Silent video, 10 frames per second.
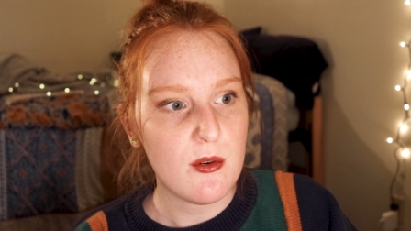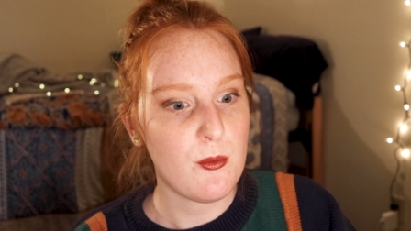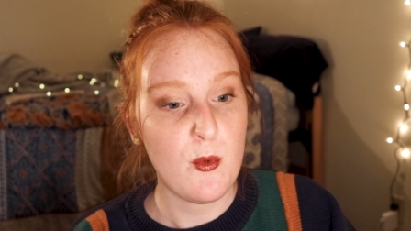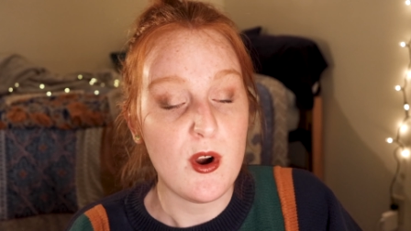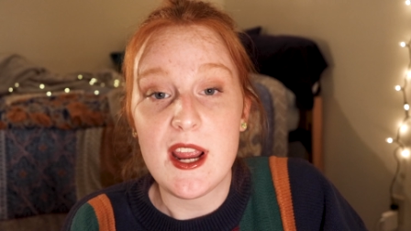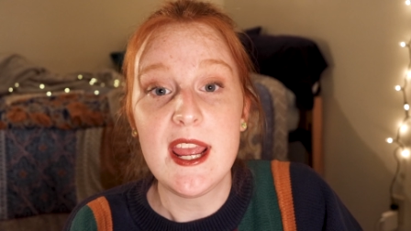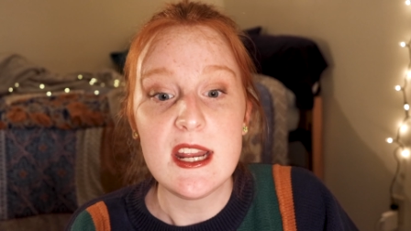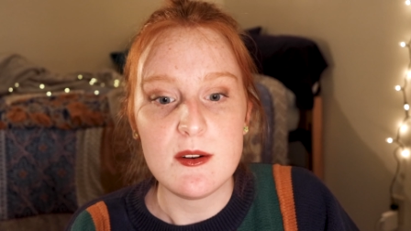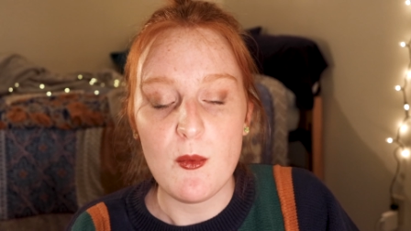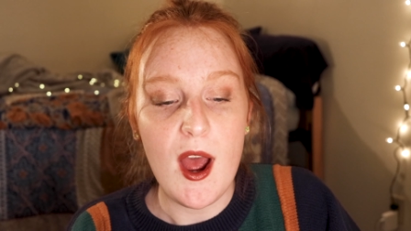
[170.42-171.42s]
were
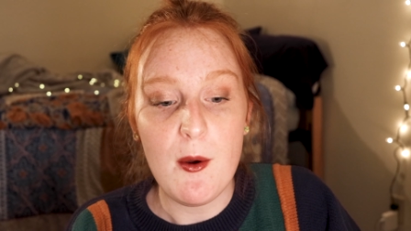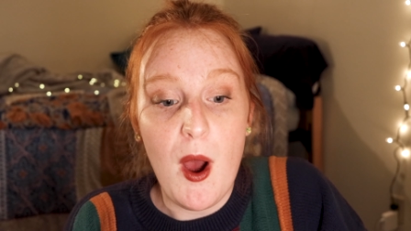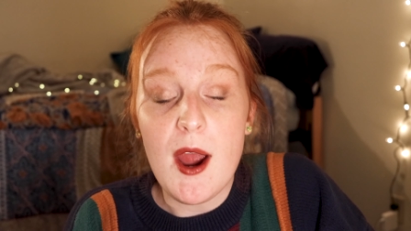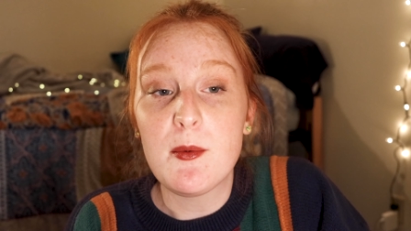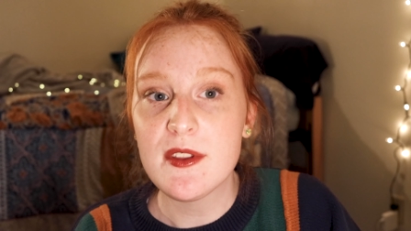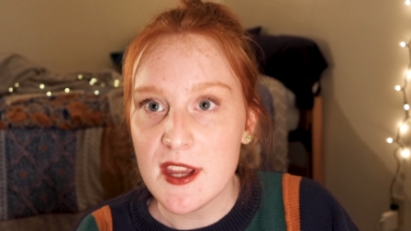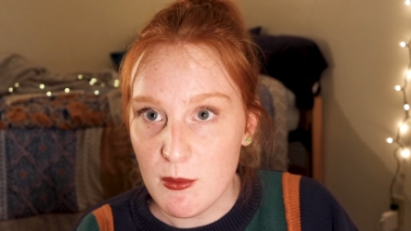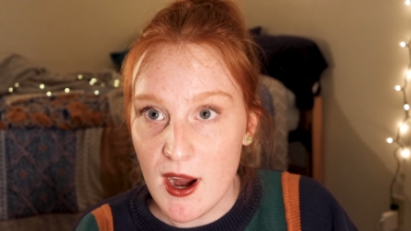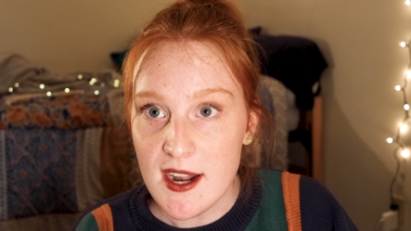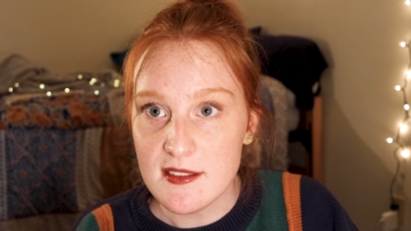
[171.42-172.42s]
in why why were they
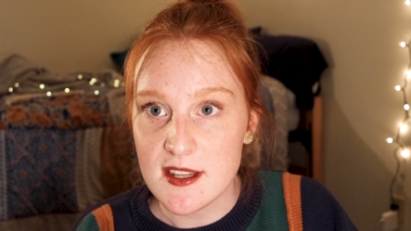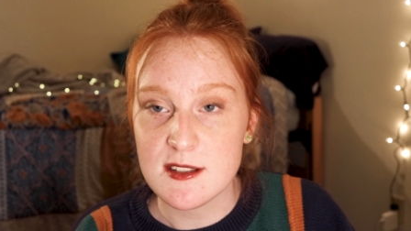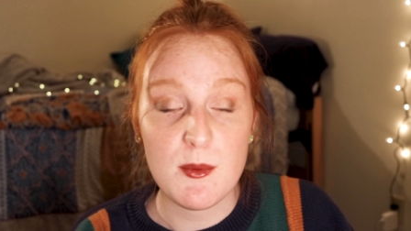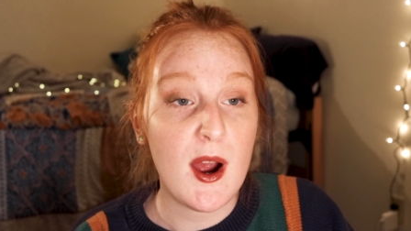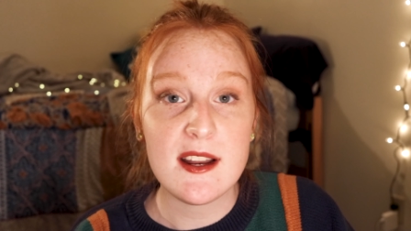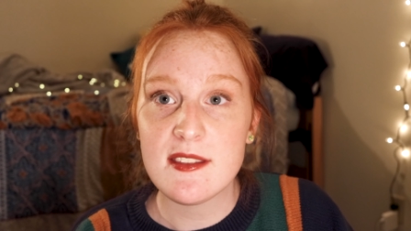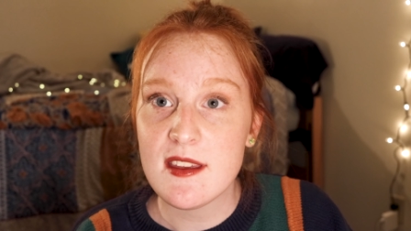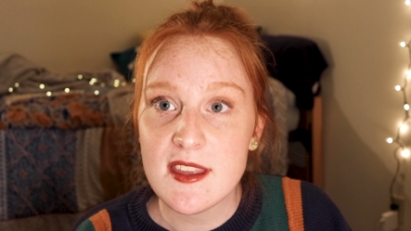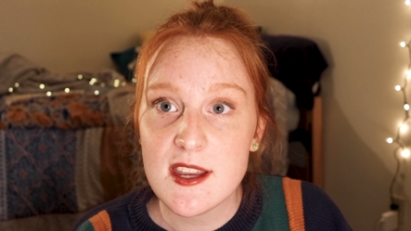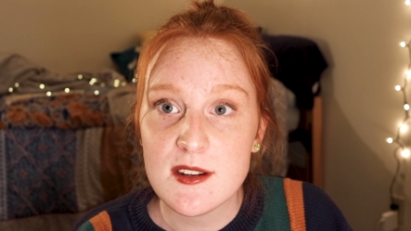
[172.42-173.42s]
writing this why did
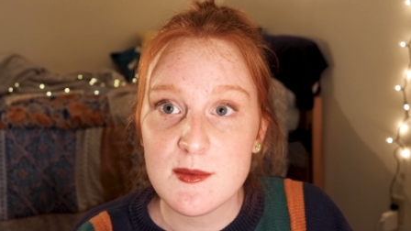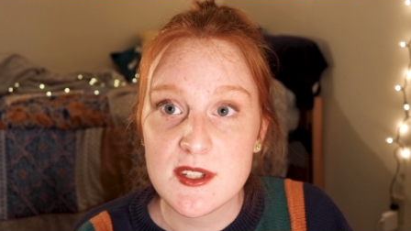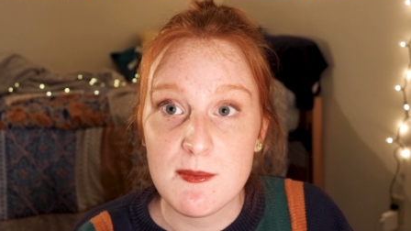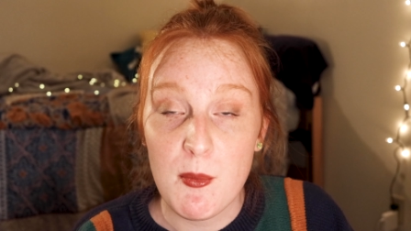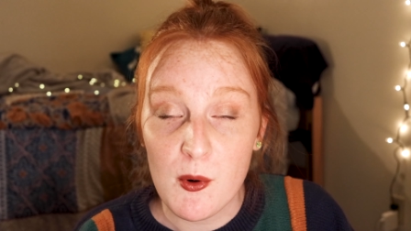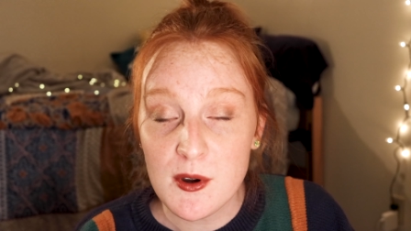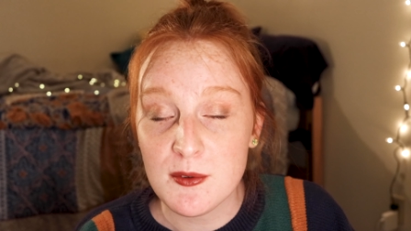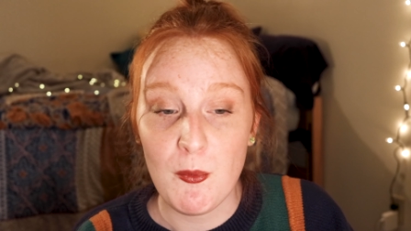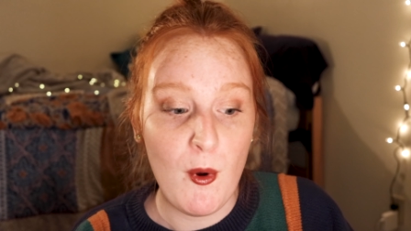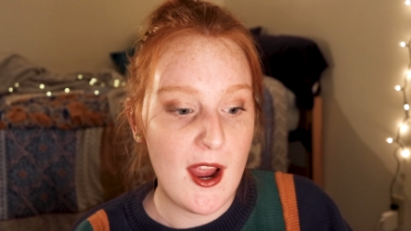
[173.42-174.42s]
they think it was
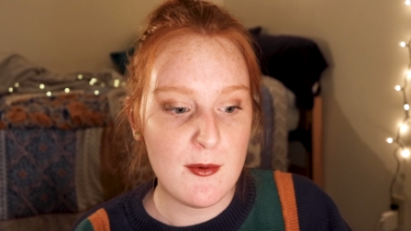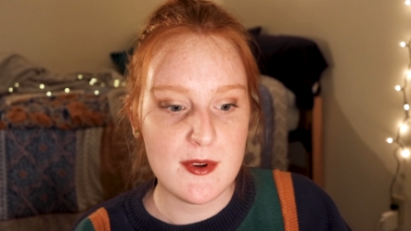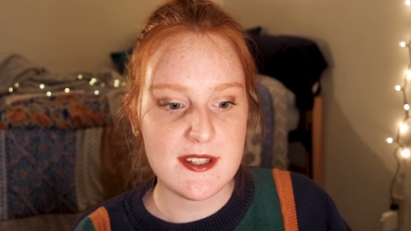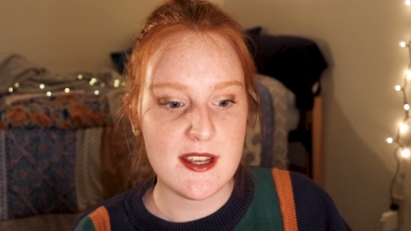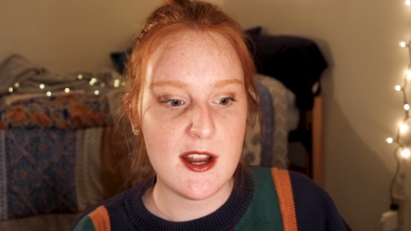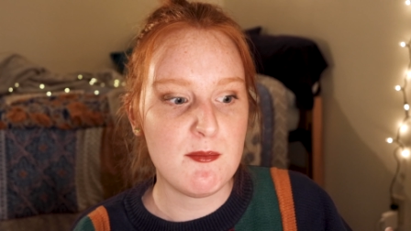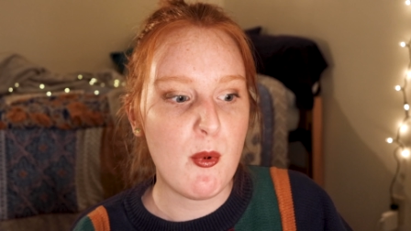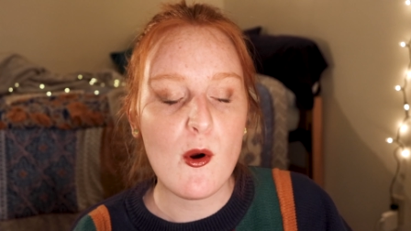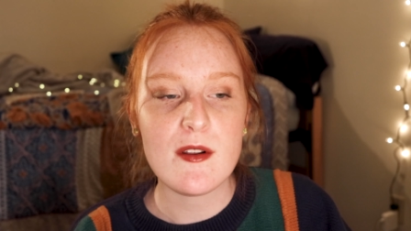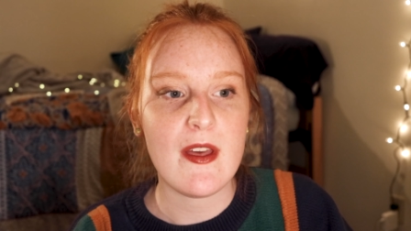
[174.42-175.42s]
important why was it
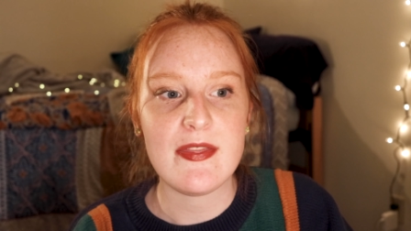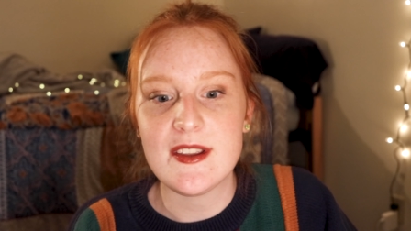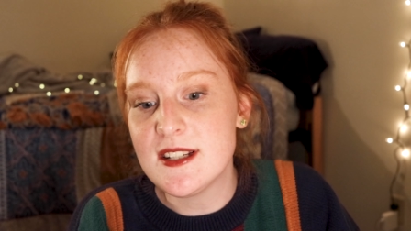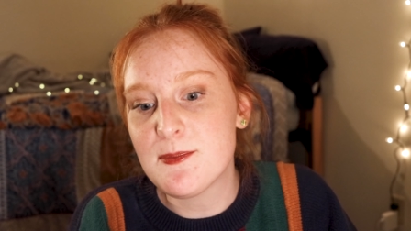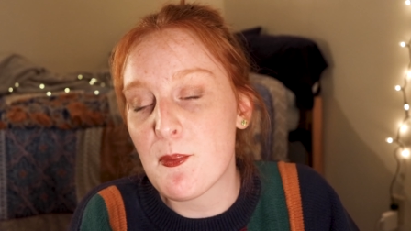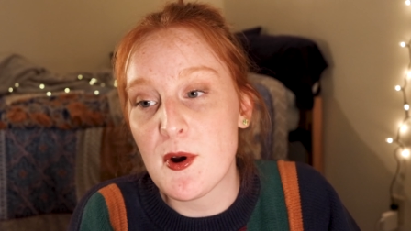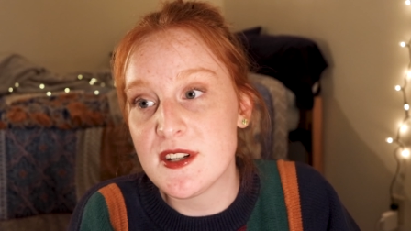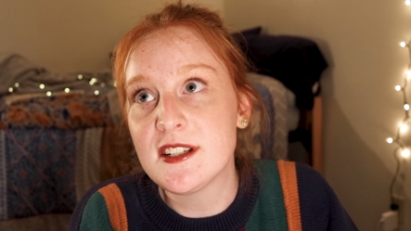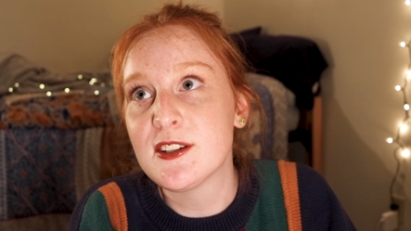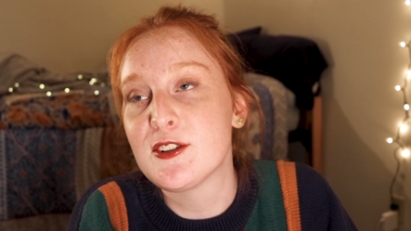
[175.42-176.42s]
important that these
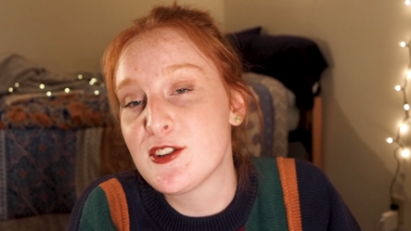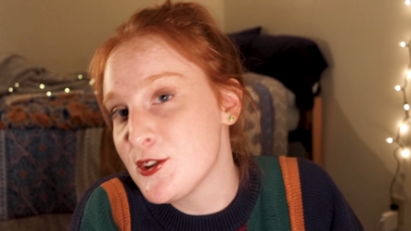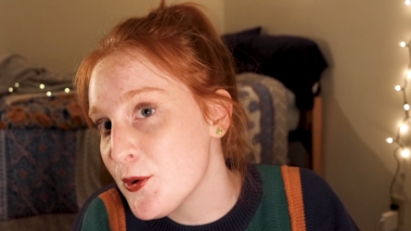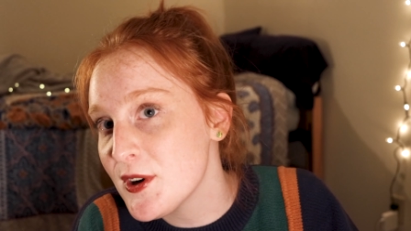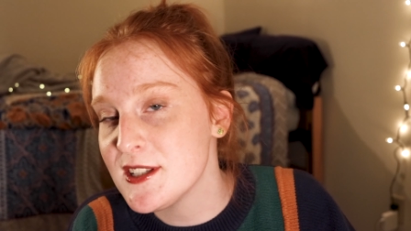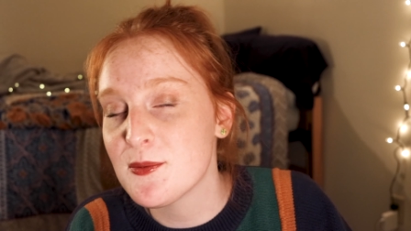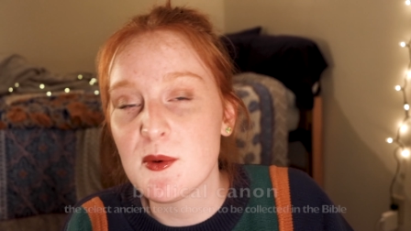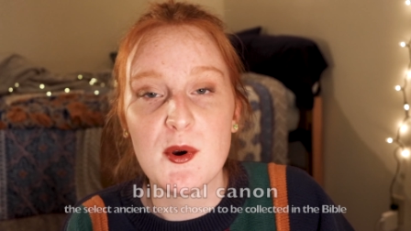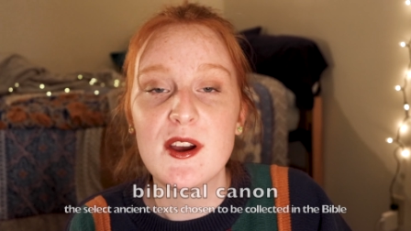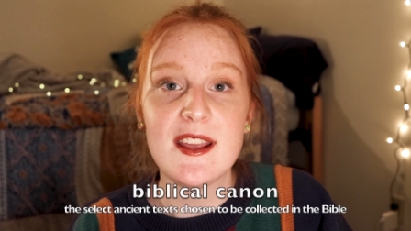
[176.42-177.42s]
particular stories
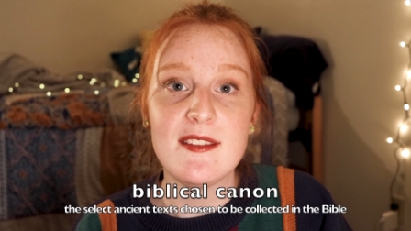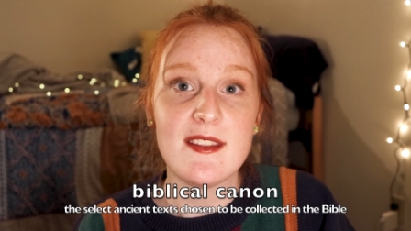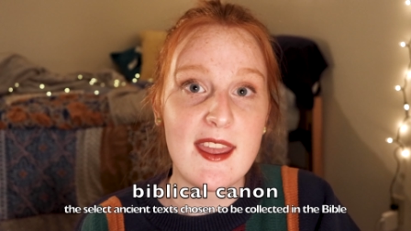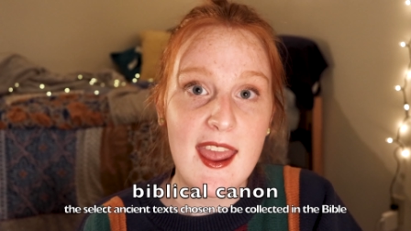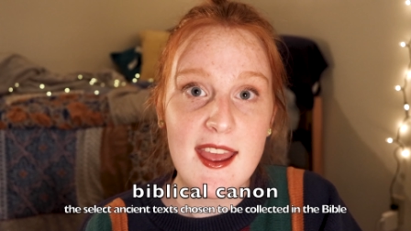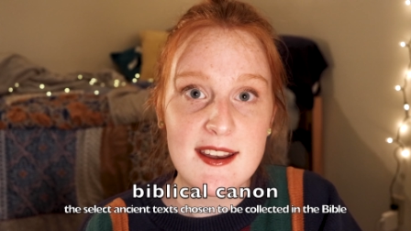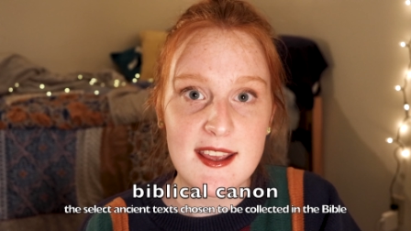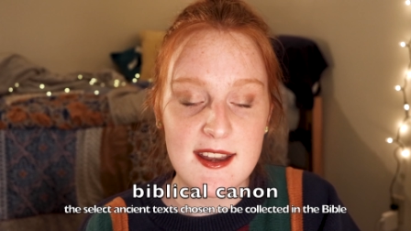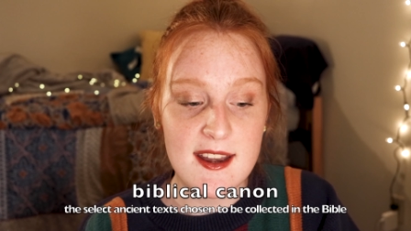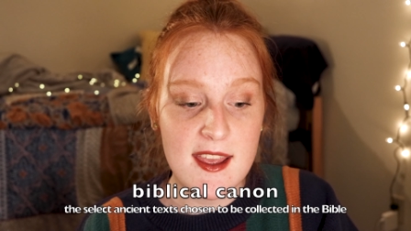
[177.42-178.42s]
were put in the
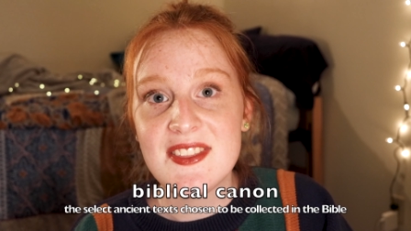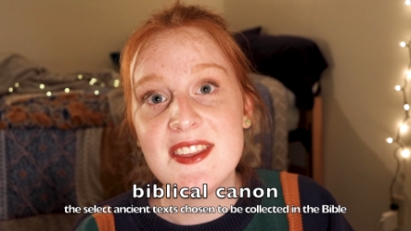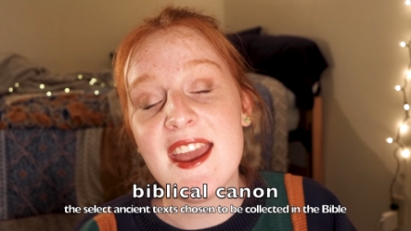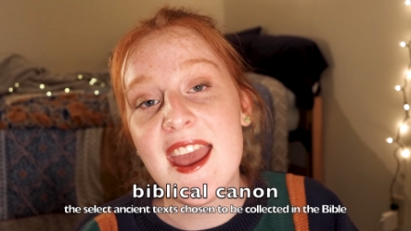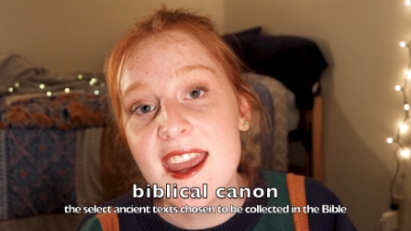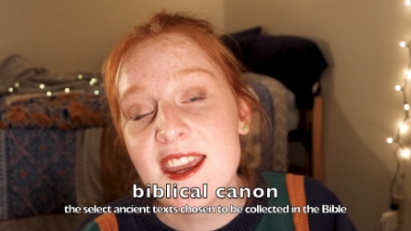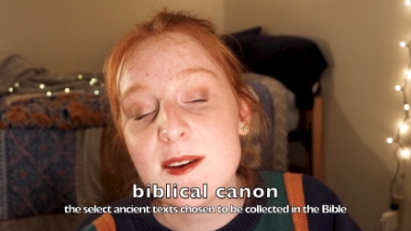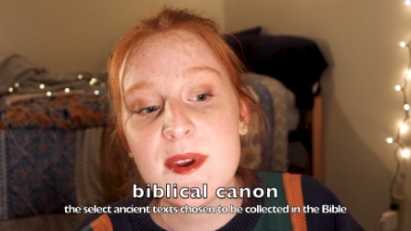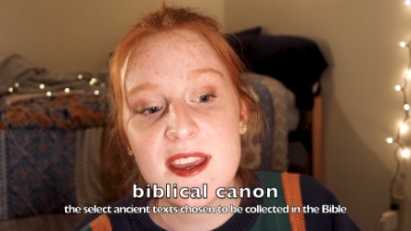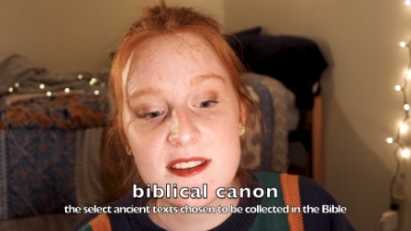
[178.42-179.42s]
canon the
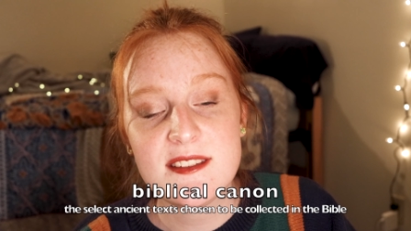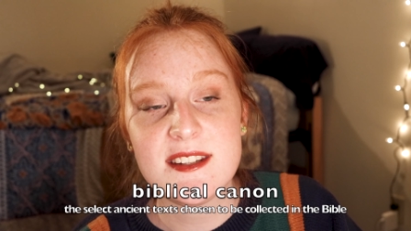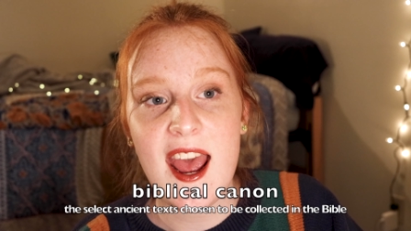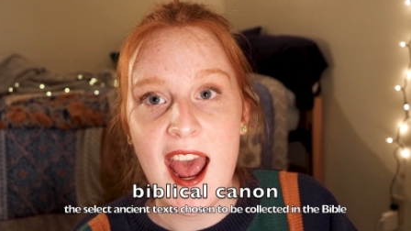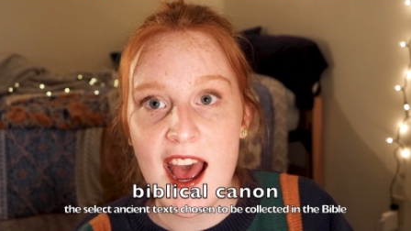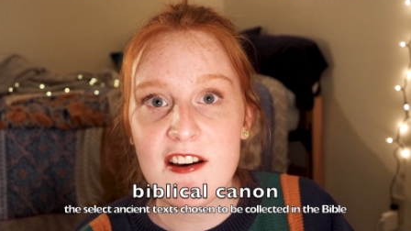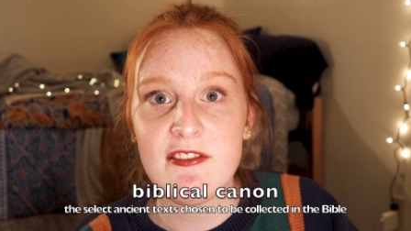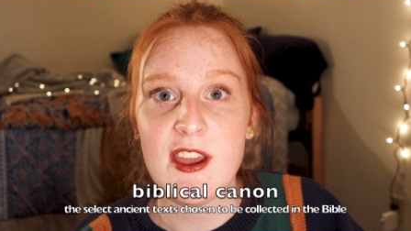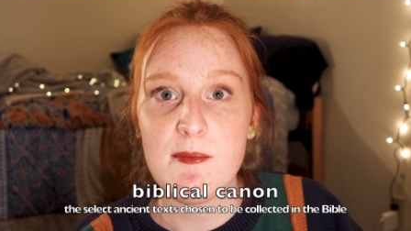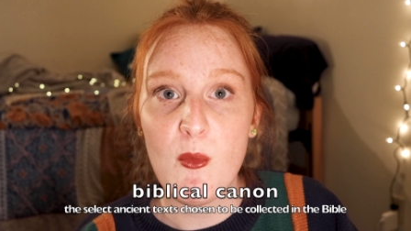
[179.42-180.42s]
aim is to
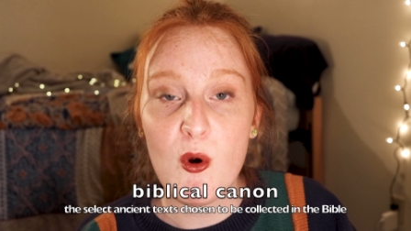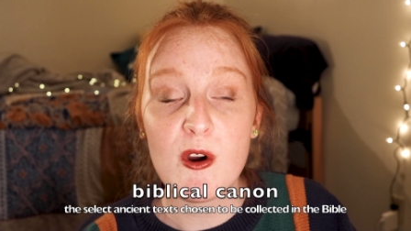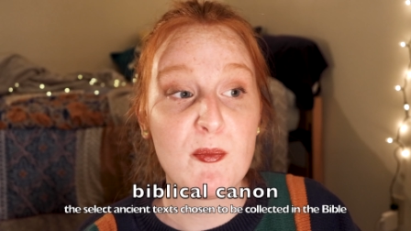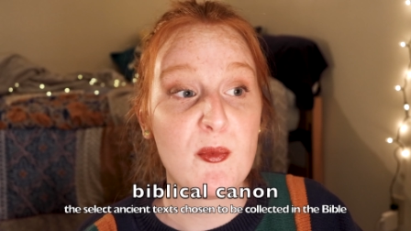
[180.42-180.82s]
have a more